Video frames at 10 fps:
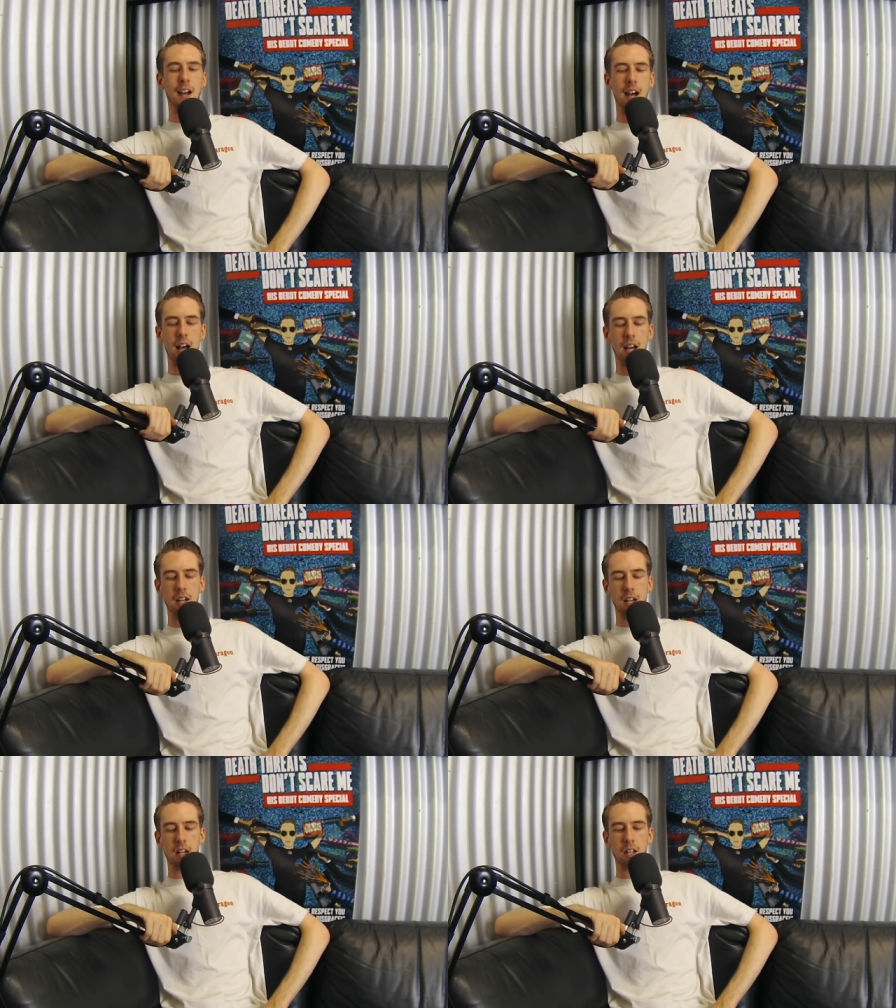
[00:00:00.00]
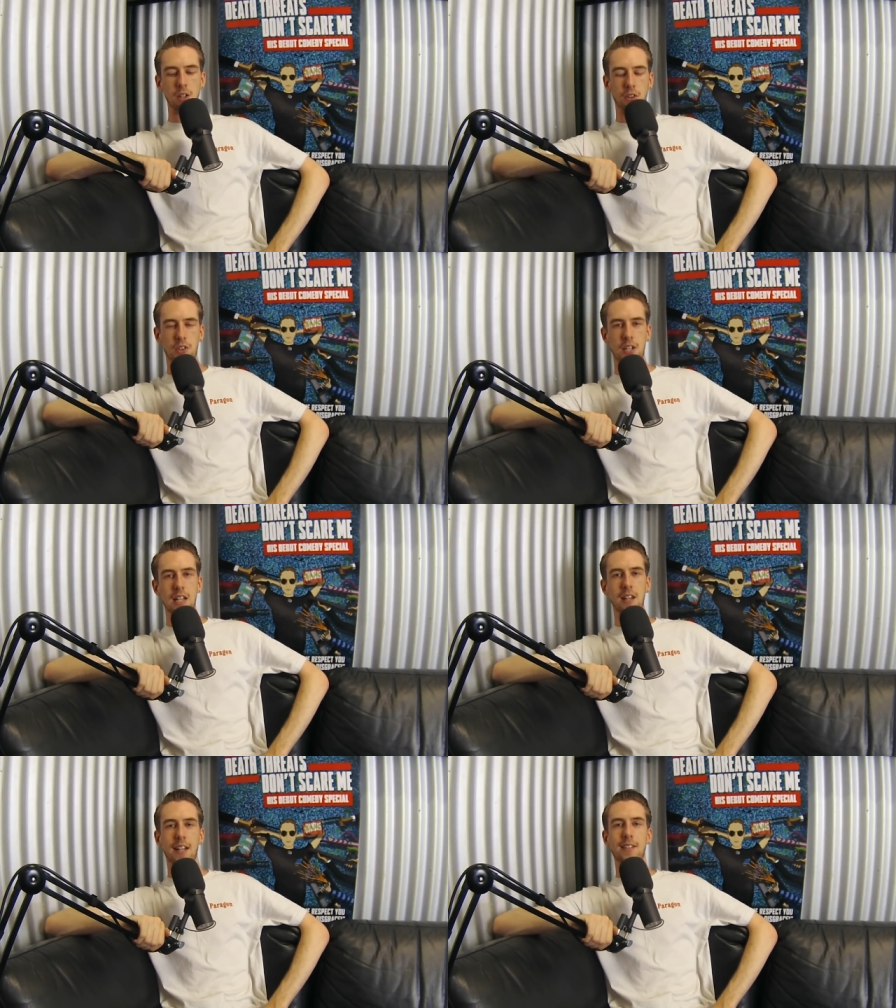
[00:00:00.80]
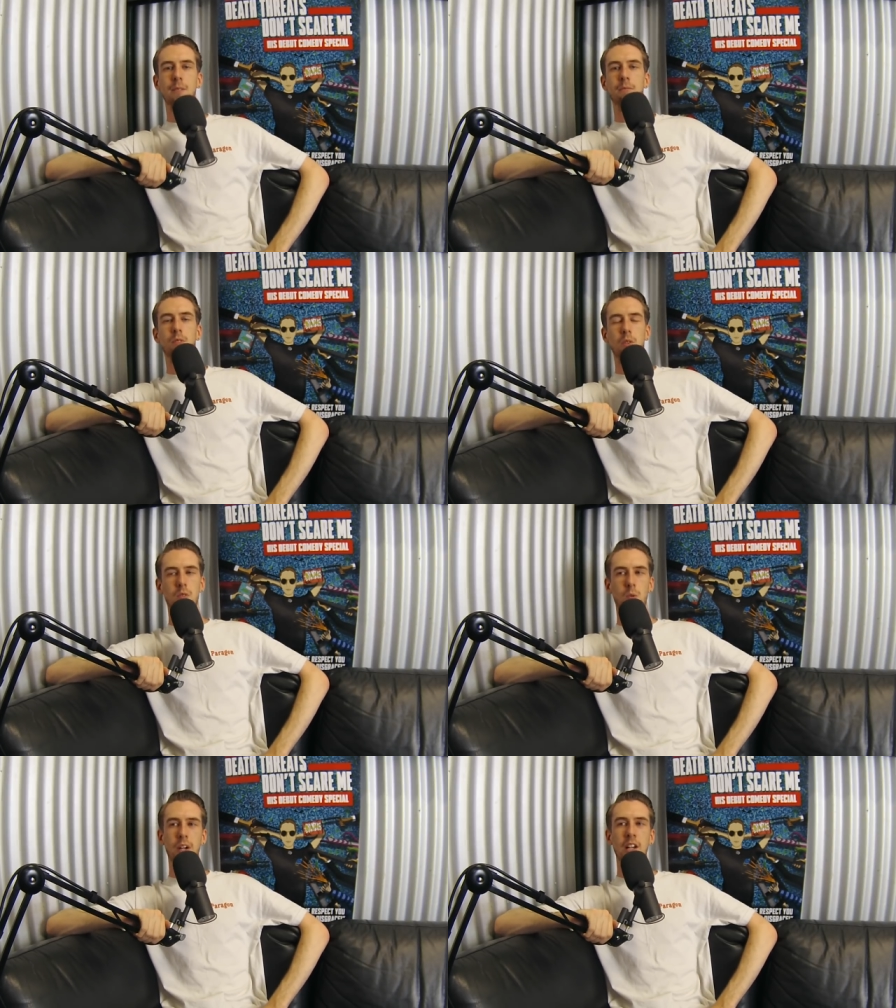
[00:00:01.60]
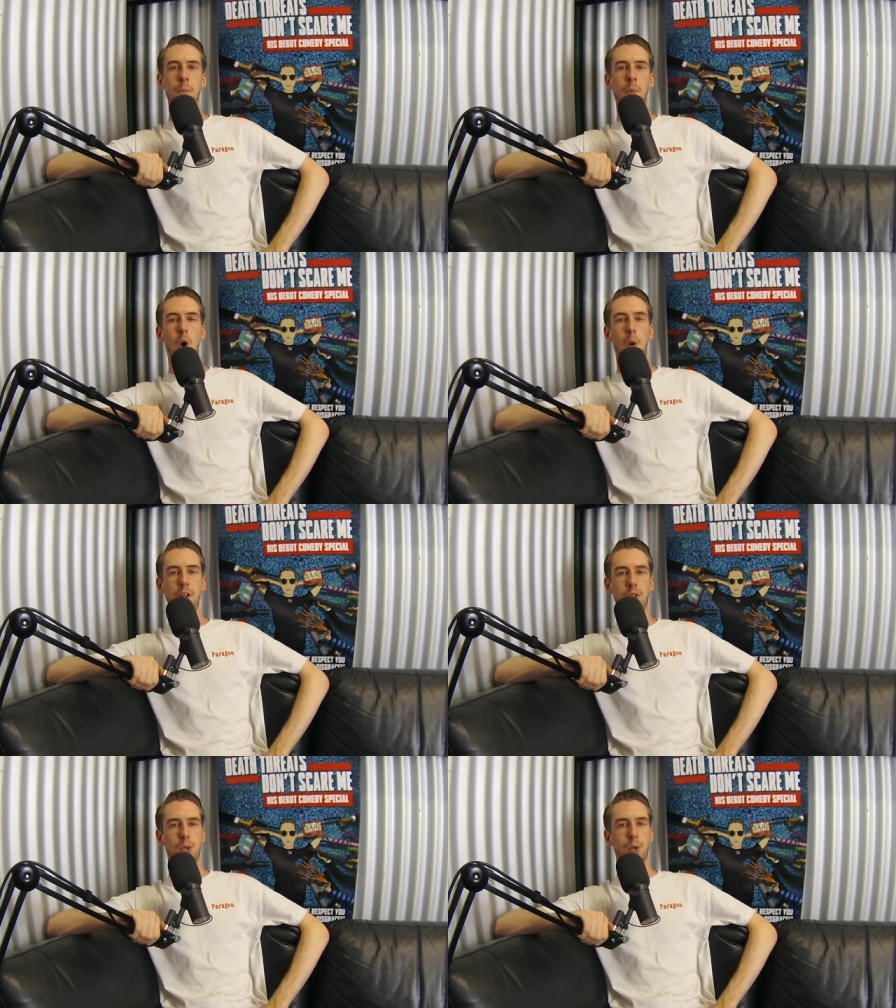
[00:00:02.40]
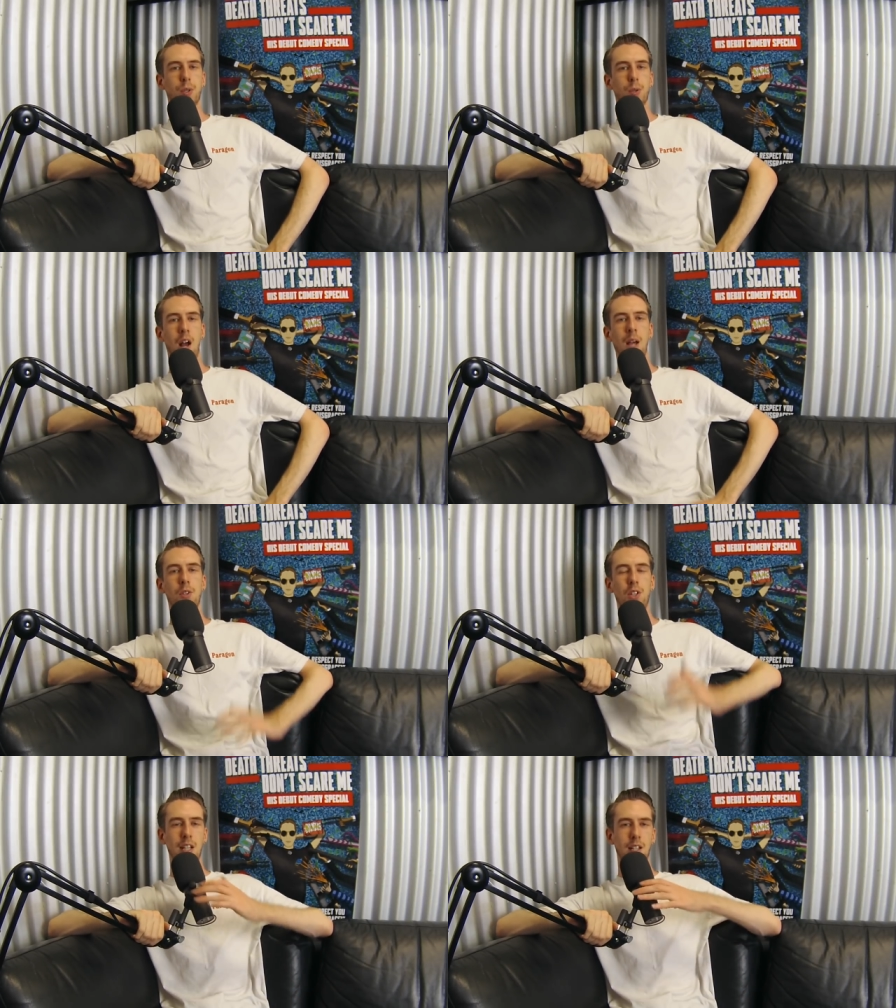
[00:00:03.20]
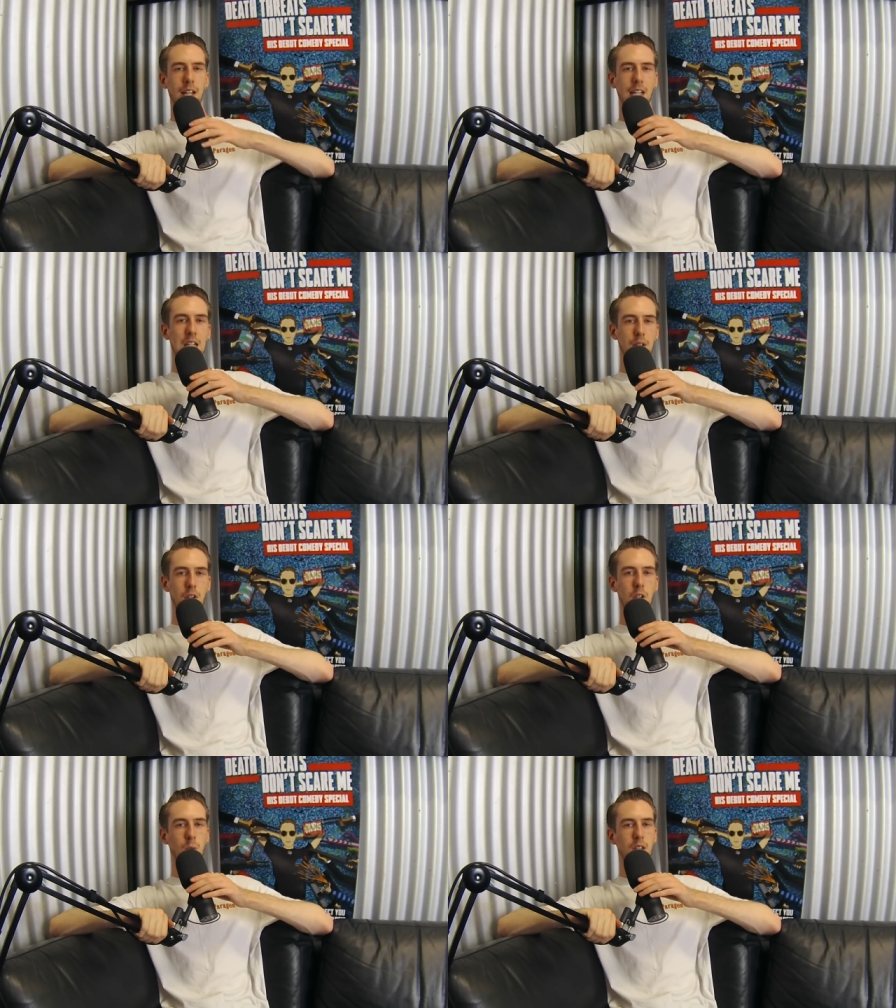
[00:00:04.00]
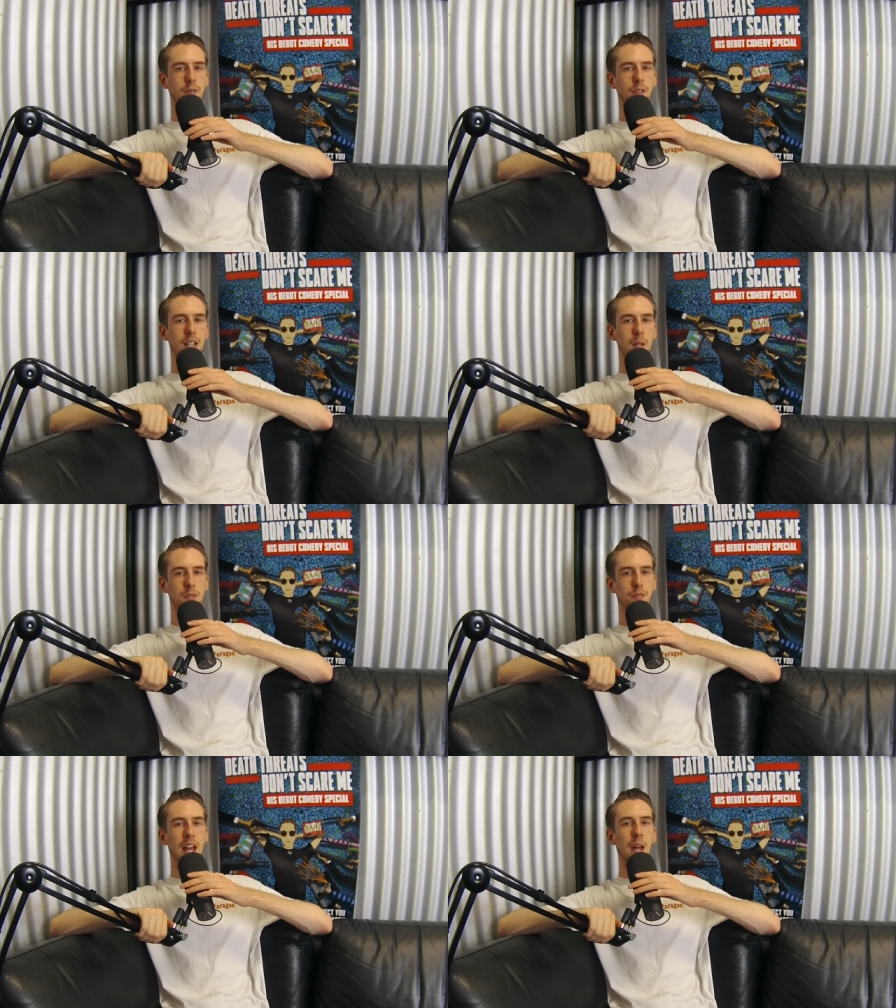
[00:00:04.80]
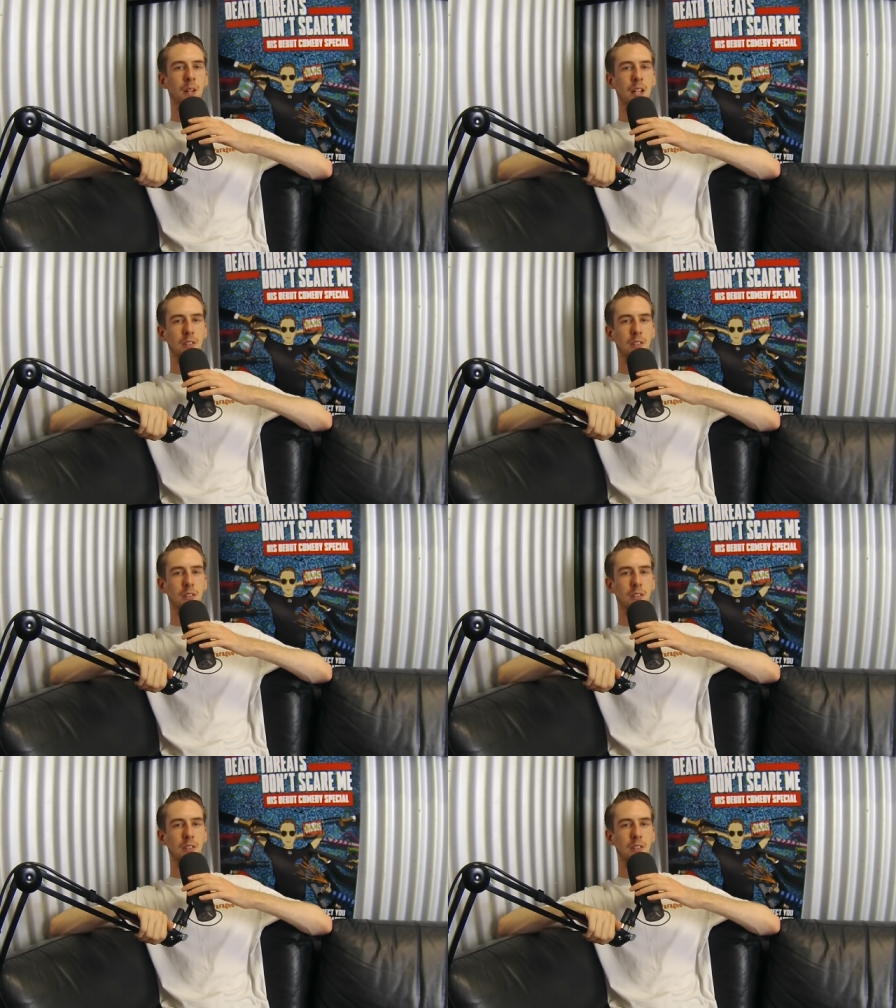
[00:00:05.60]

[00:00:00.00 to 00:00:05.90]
uh, you'll just hear like some real morbid true crime shit, like interviews with the victim's family.